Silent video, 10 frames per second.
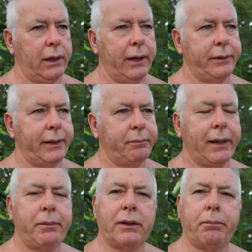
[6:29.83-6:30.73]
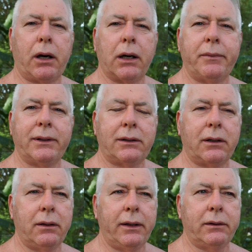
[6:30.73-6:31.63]
and then maybe the bottom and
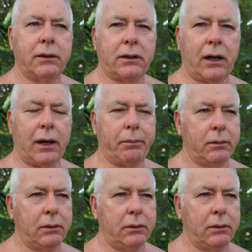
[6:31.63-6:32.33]
the top.